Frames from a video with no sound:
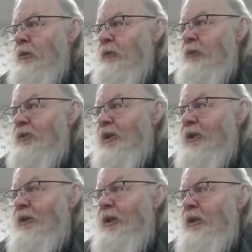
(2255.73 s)
There's a
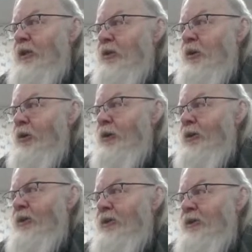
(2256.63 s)
Canadian
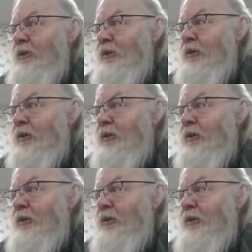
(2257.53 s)
artist